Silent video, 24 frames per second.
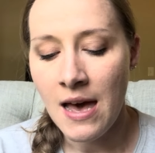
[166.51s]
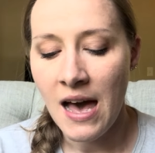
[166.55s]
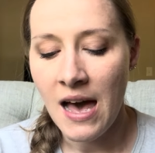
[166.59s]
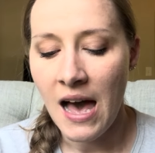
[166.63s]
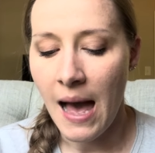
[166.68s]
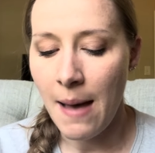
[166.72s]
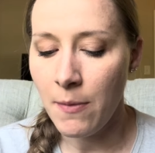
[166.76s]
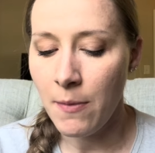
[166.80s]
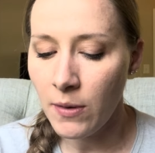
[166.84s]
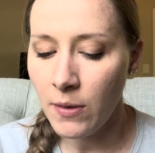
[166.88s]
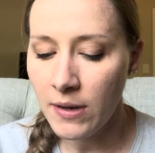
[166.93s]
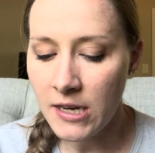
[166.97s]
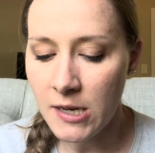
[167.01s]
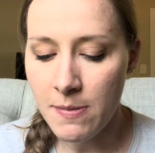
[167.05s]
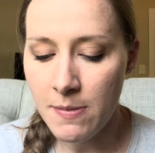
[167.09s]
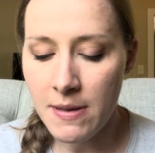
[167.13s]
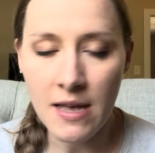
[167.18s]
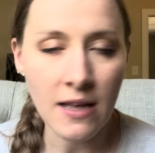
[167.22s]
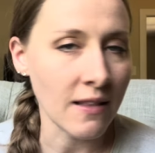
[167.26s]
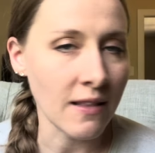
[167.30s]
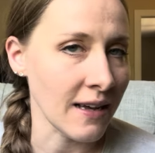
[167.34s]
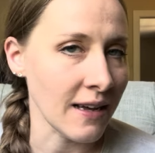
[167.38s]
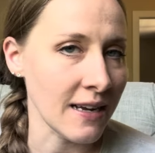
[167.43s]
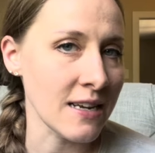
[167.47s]
I'm going to be
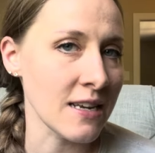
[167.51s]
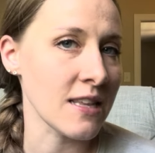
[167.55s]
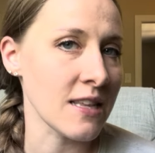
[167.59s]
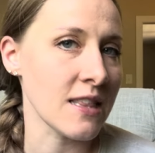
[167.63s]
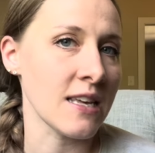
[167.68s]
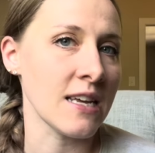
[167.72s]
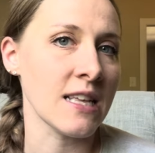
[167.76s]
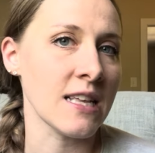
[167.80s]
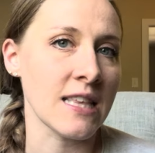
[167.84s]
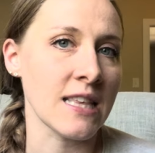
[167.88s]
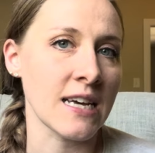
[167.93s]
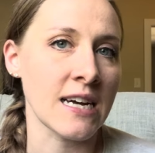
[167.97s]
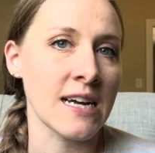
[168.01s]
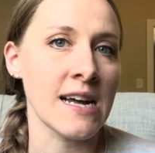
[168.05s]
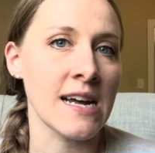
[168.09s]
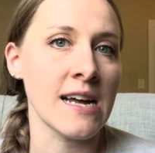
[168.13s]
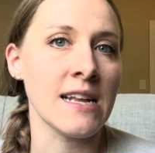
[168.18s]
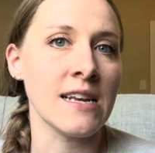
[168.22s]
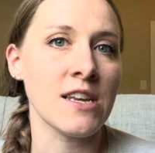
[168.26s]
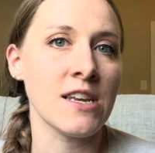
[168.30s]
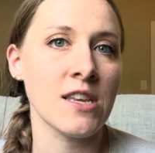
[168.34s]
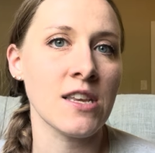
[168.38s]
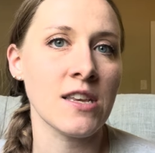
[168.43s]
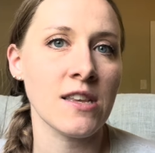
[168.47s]
inclined to think
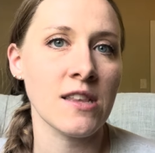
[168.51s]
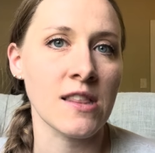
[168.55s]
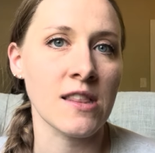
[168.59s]
that